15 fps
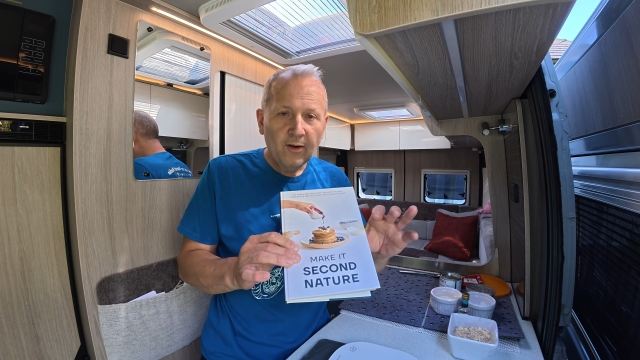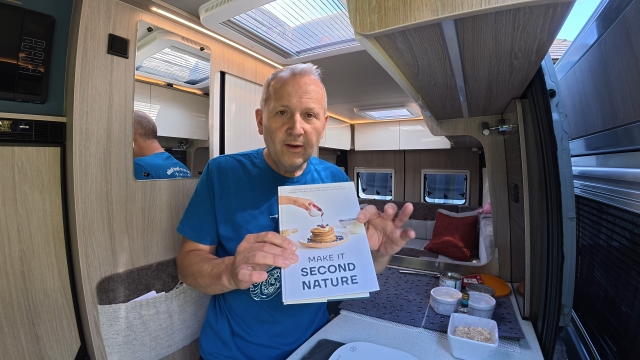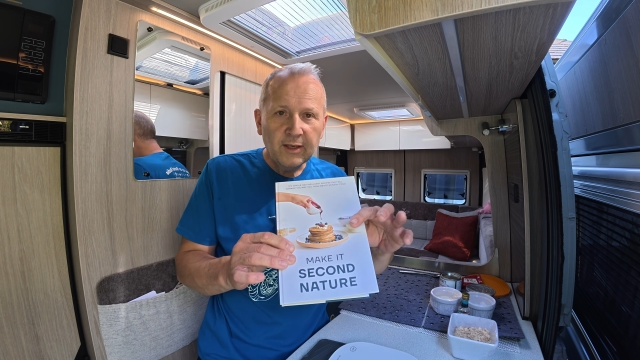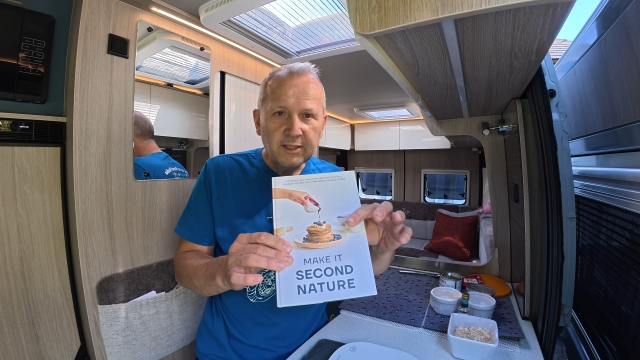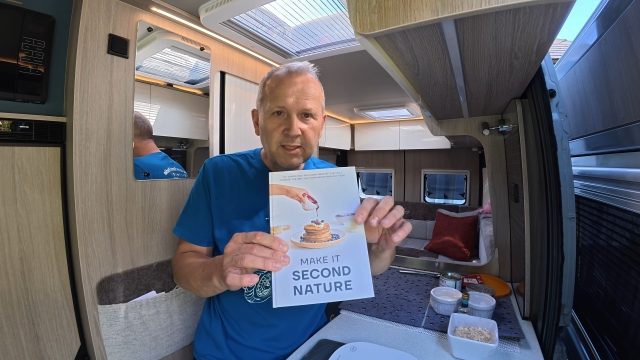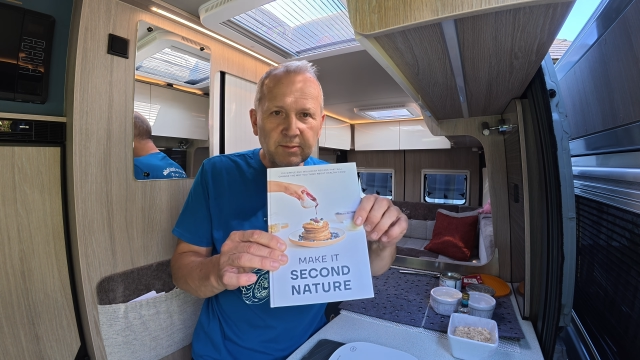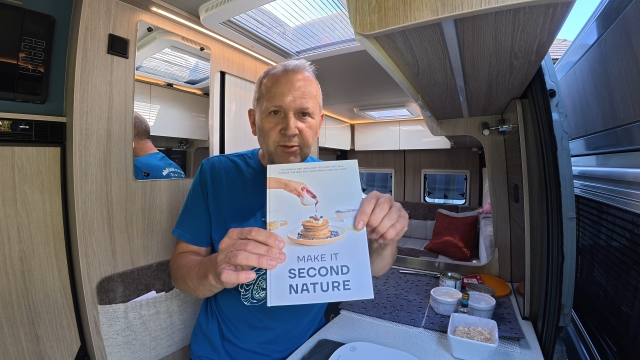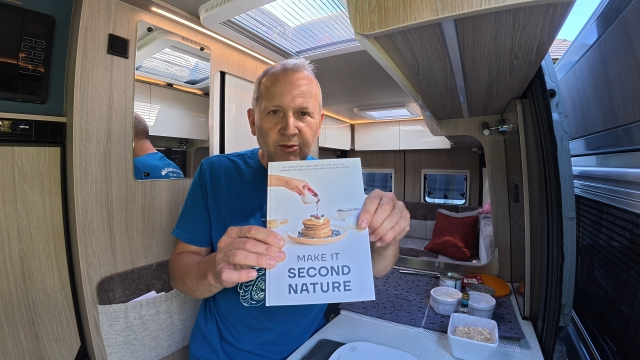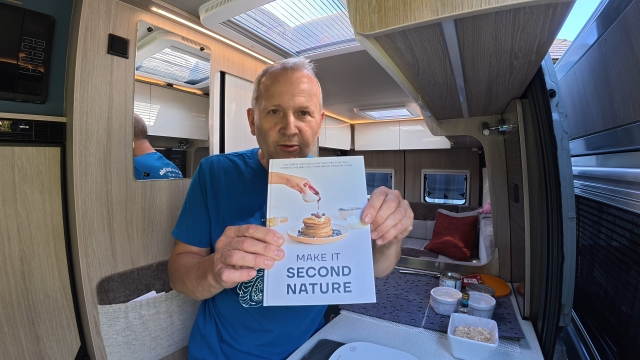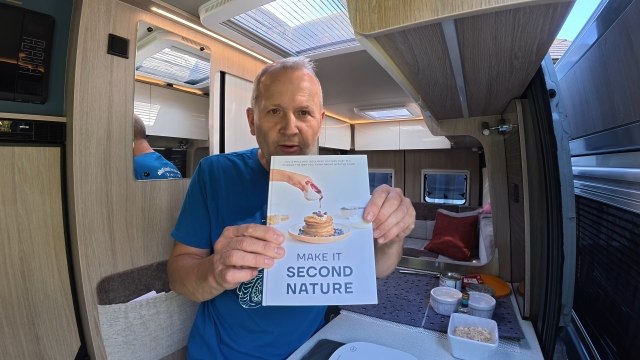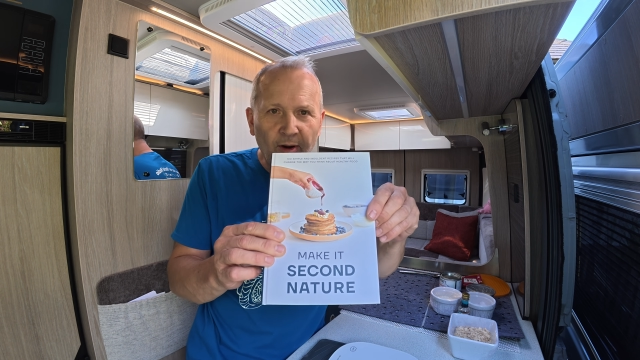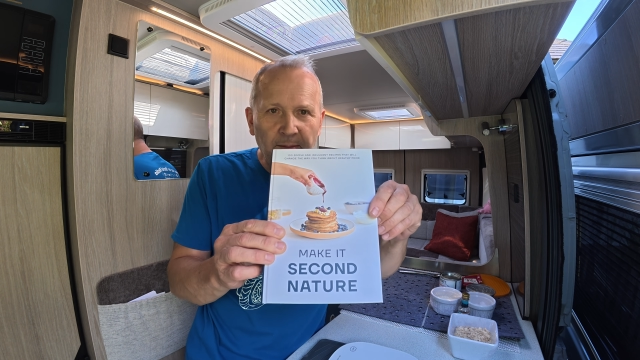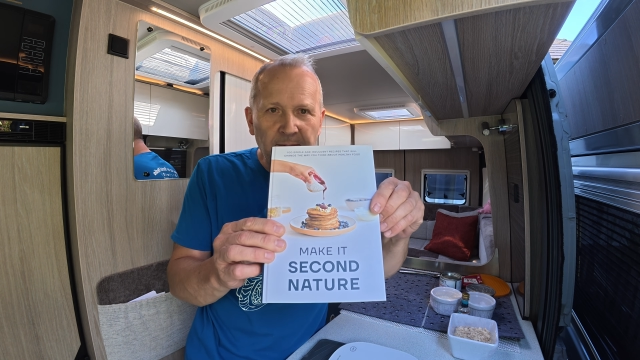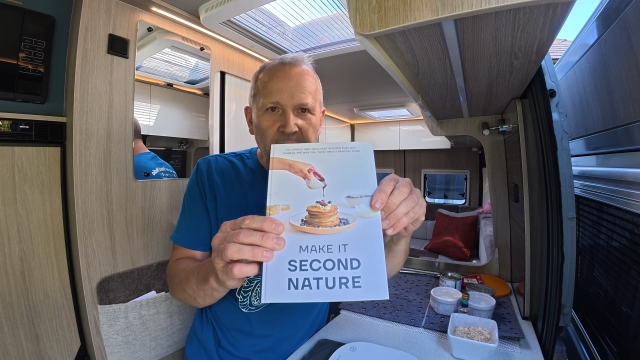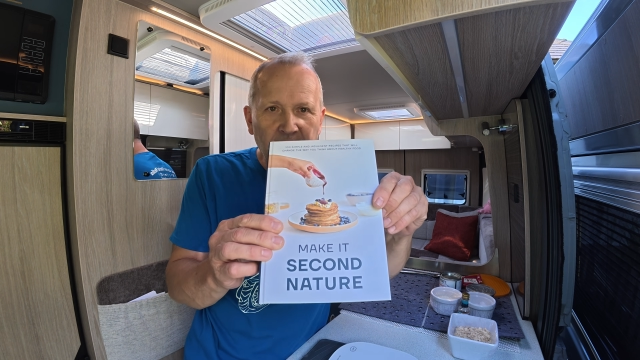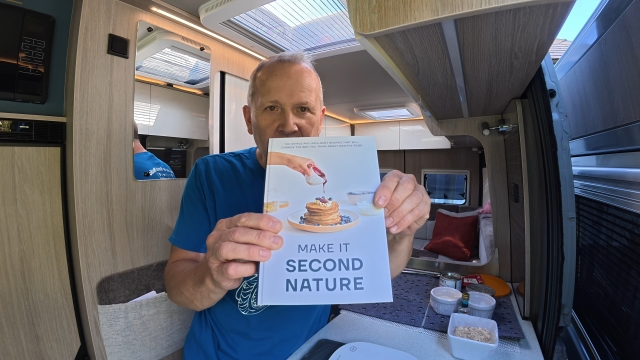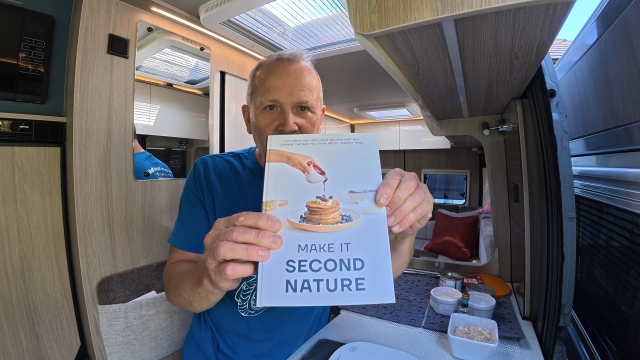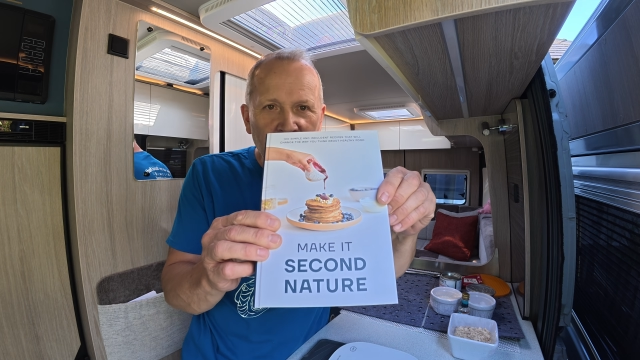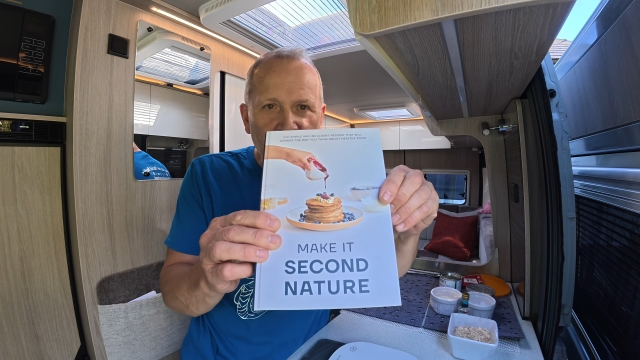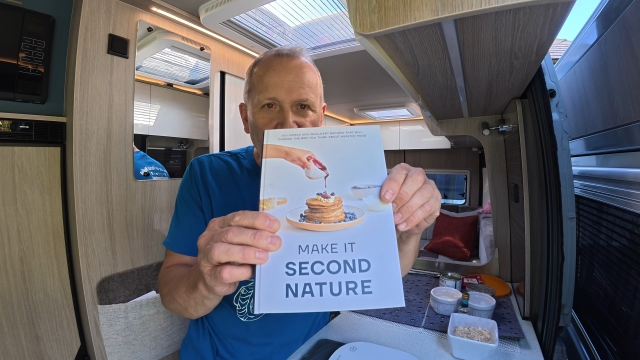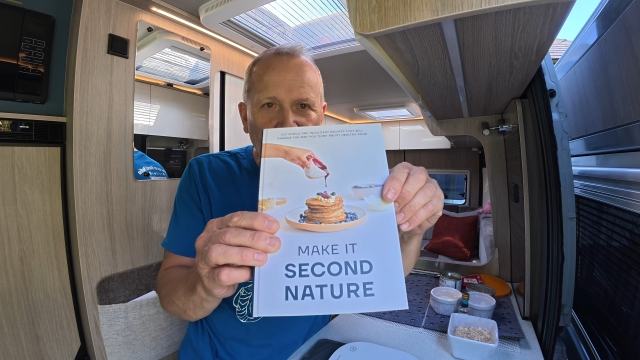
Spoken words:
I subscribe to this